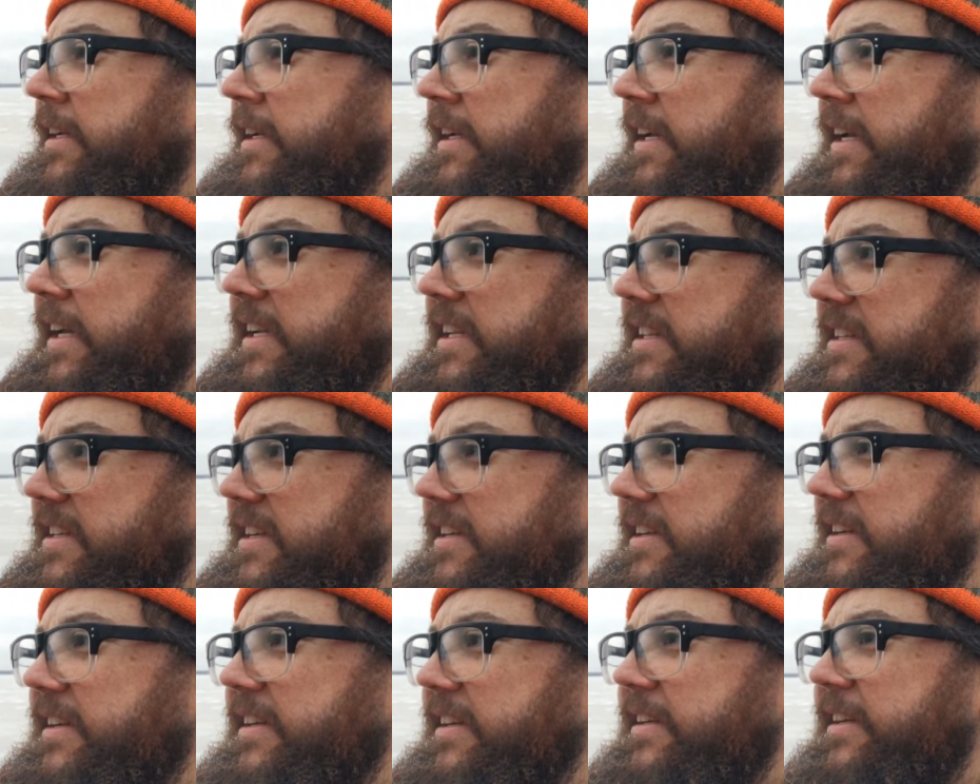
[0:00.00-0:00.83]

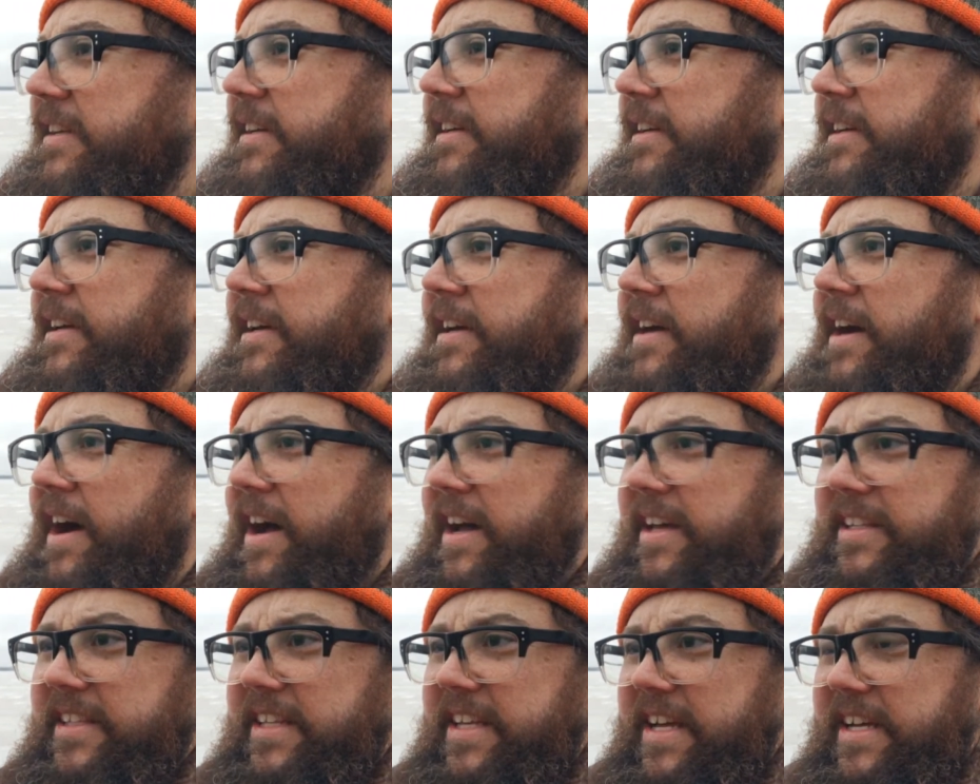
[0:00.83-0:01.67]
anything
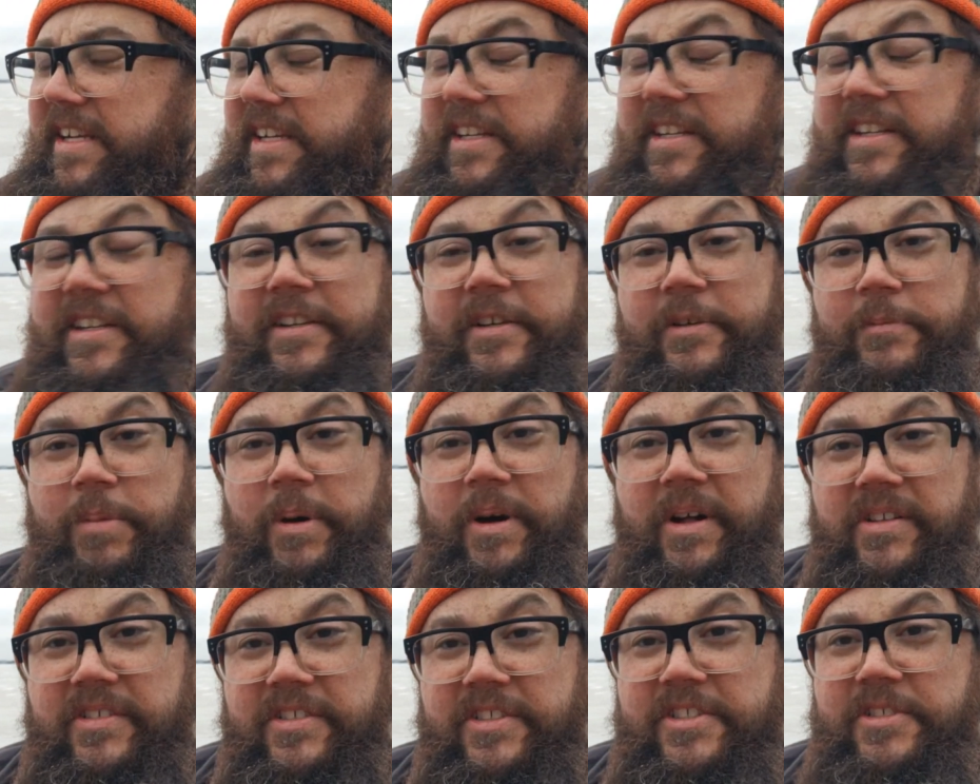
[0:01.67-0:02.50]
highly edited or
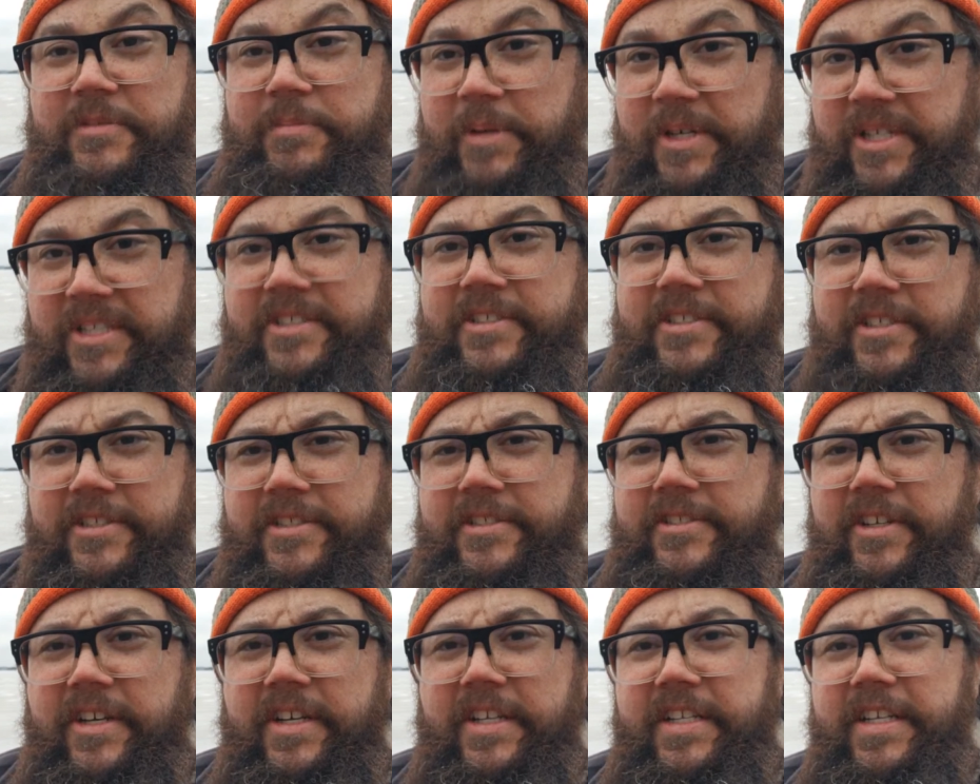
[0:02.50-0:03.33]
polished, but
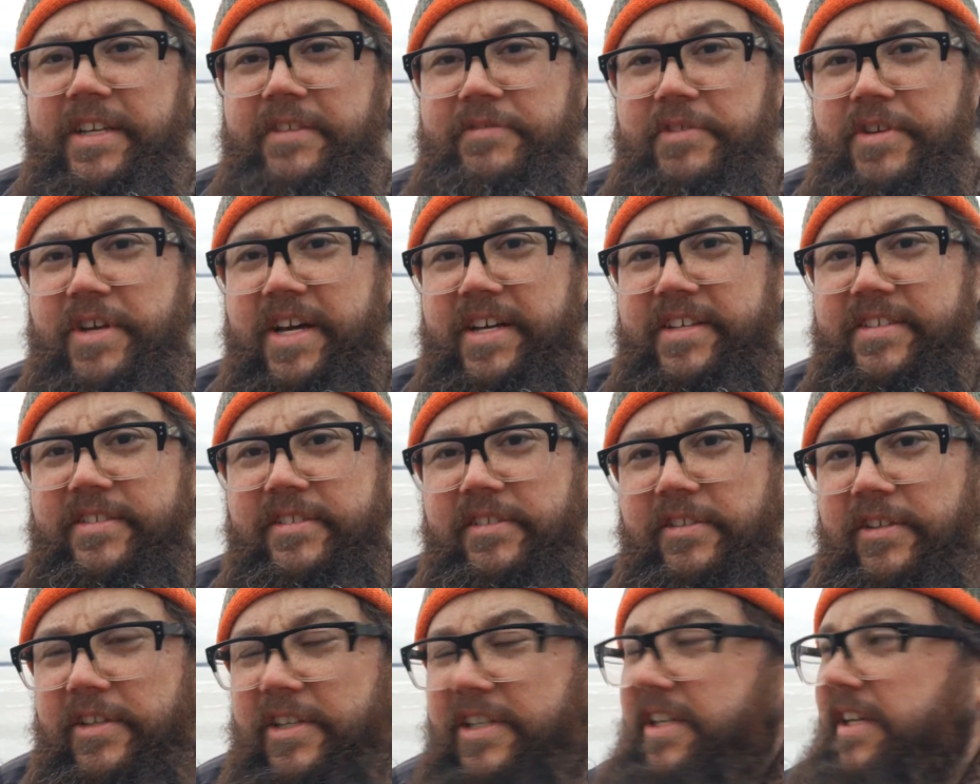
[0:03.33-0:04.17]
just trying to give you guys a
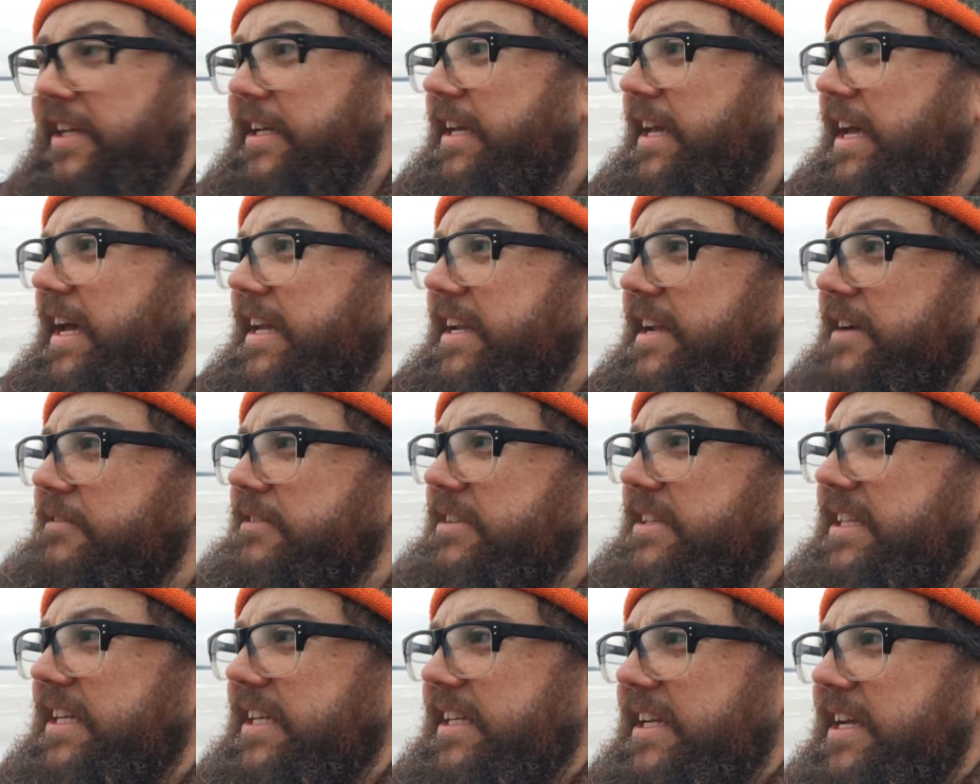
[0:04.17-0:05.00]
look at
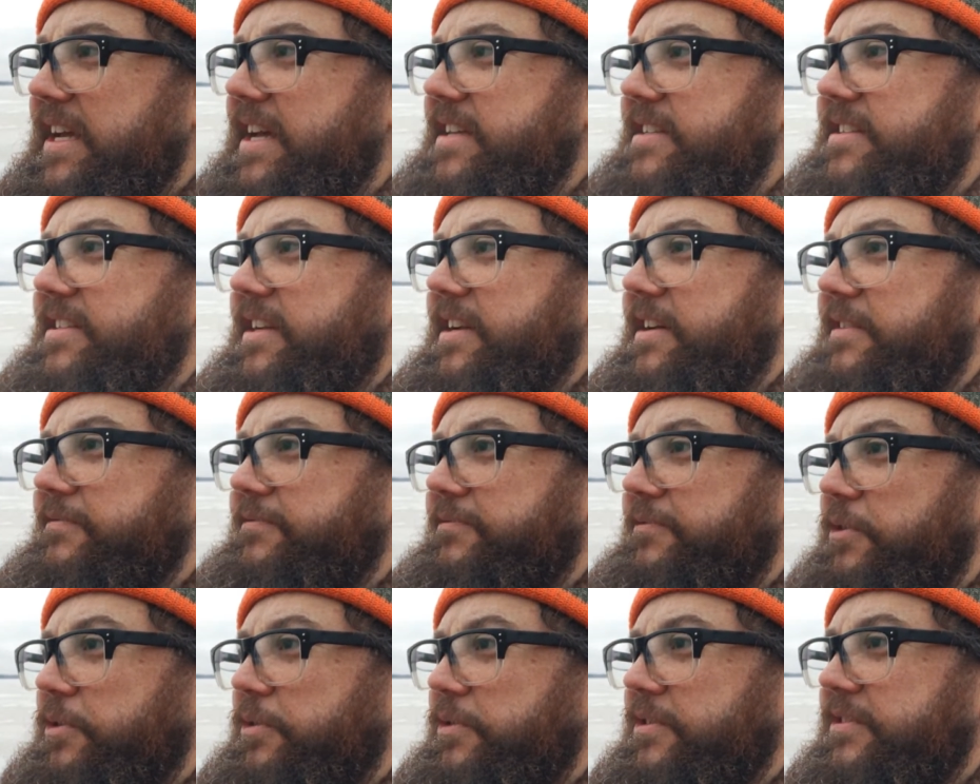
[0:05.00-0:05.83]
everything as it
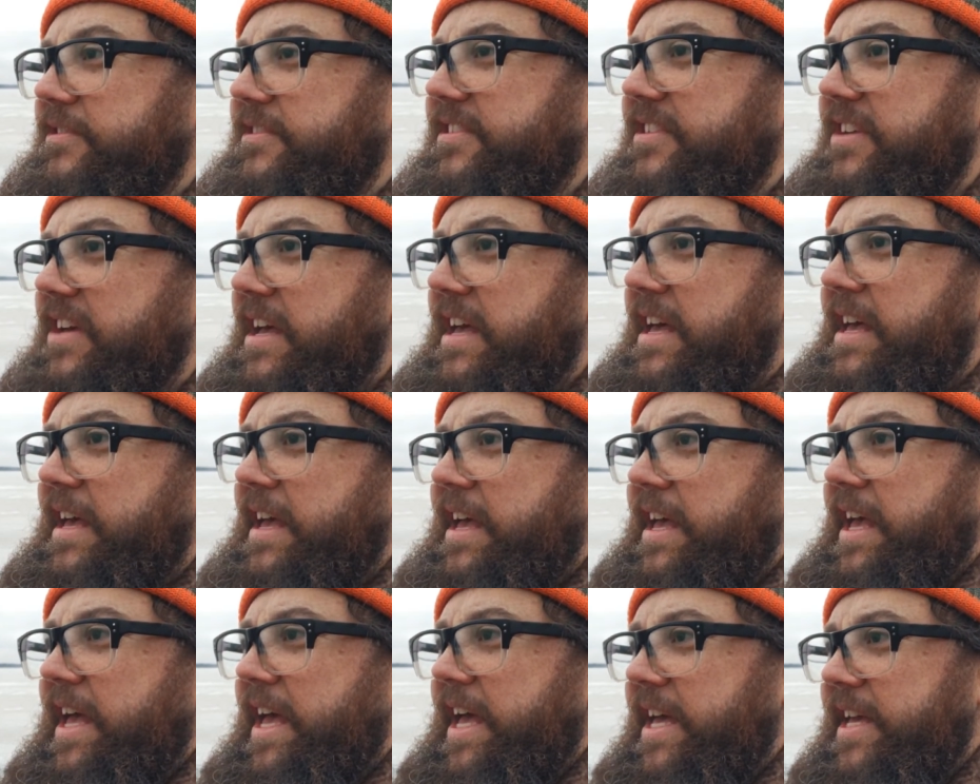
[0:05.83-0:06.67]
unfolds,
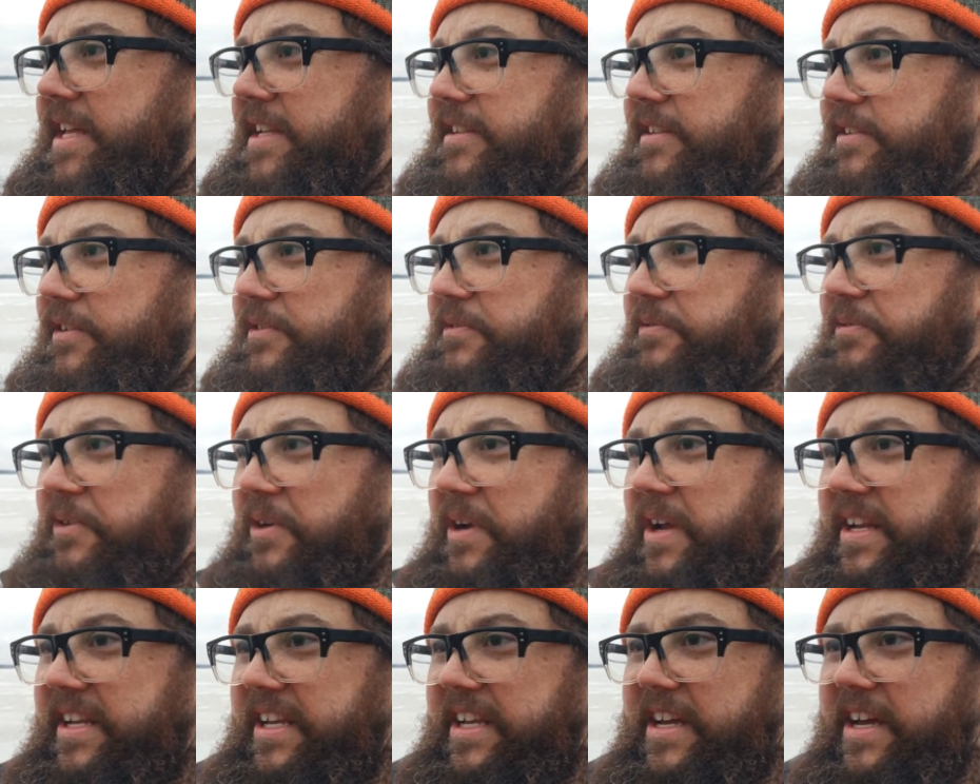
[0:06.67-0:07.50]
and look
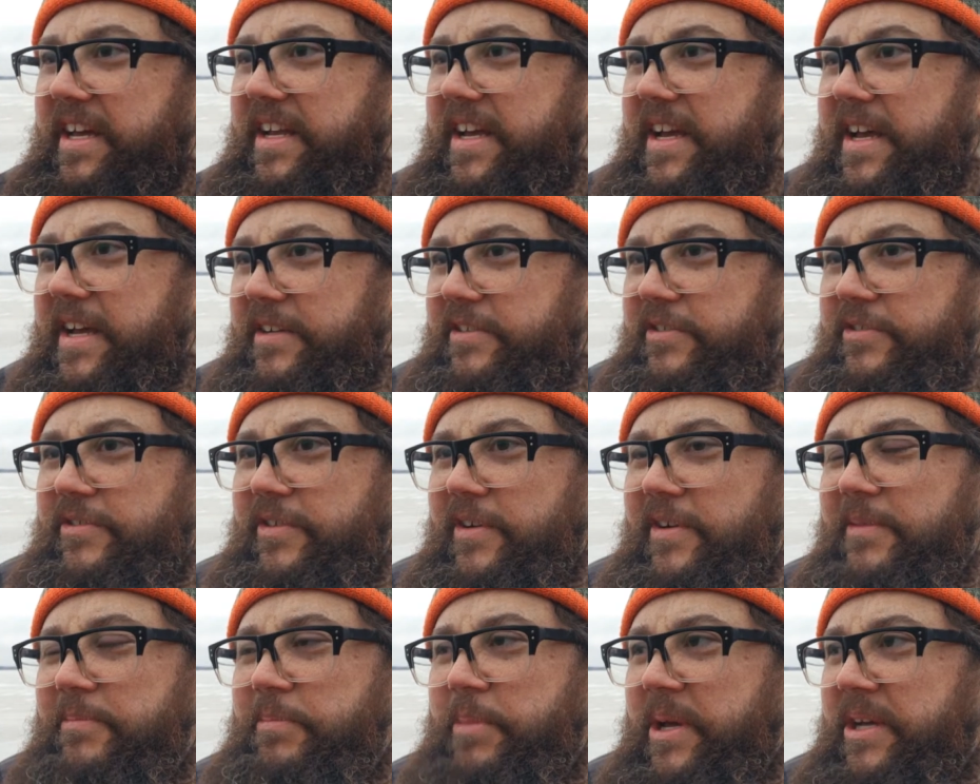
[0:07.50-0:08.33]
for any kind of
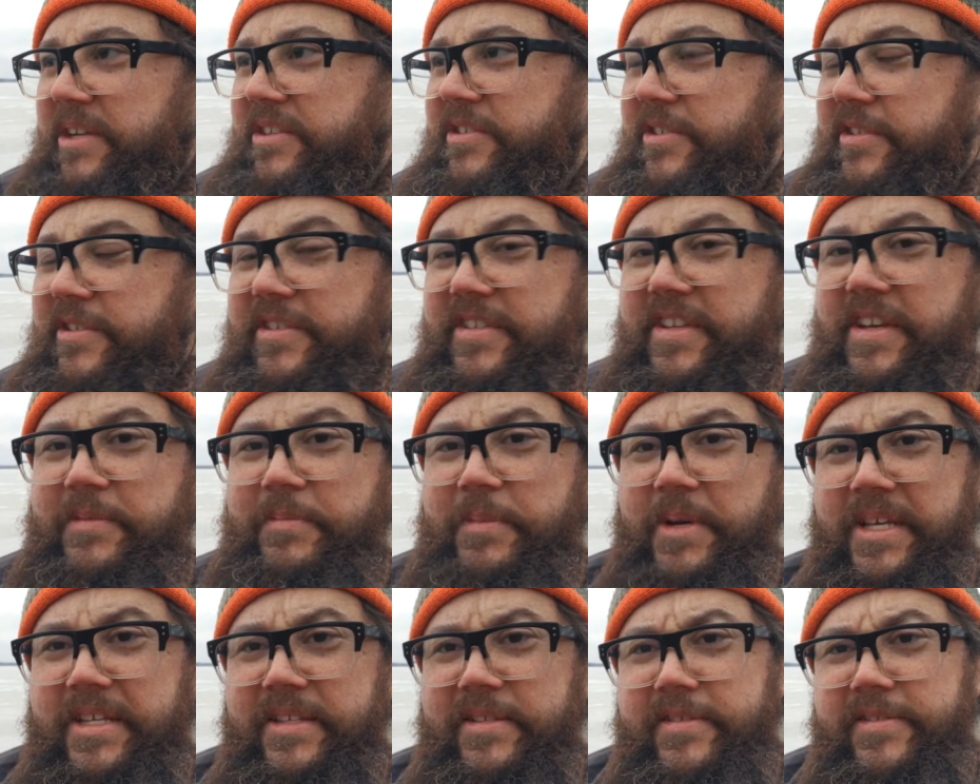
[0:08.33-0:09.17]
extra pictures on
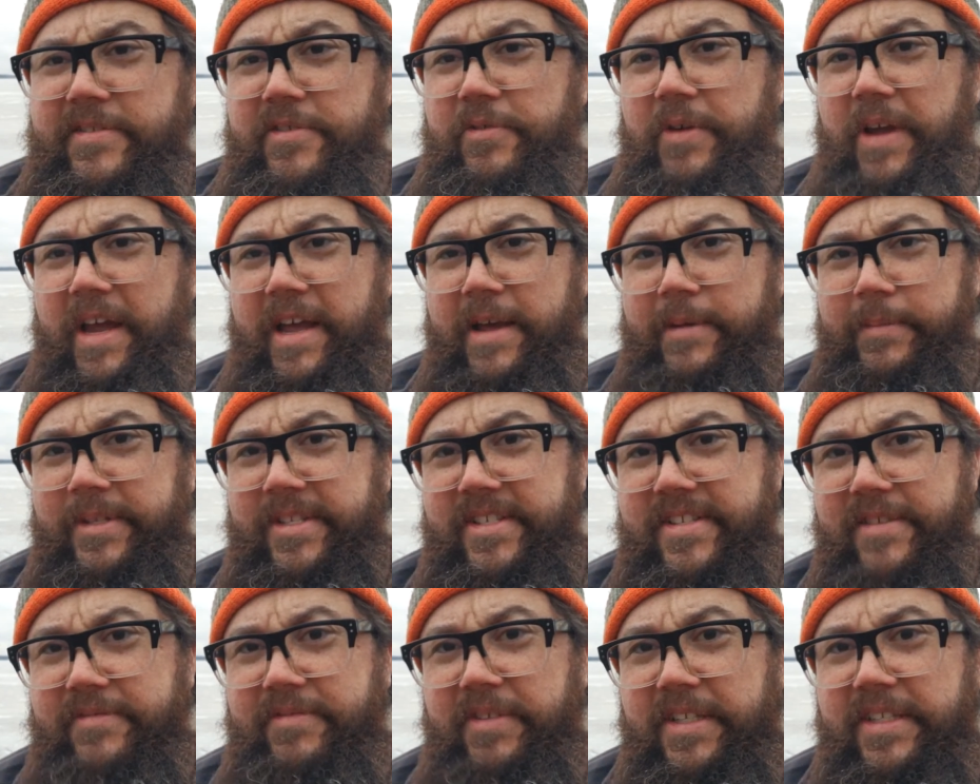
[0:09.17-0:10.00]
my Instagram and
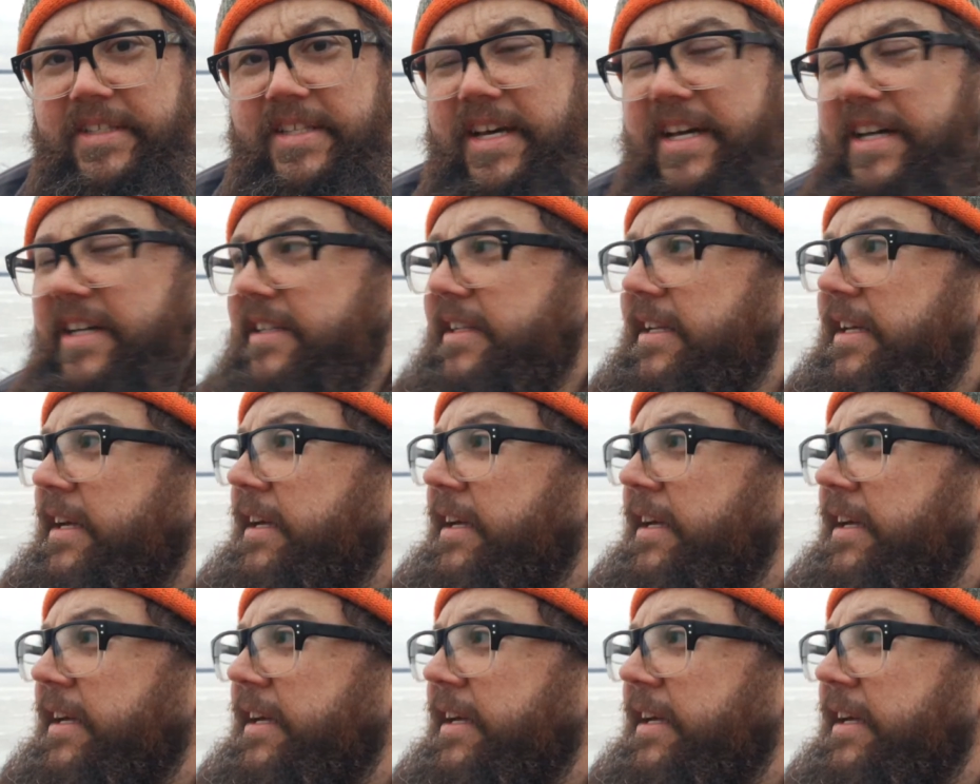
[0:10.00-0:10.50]
stuff like that.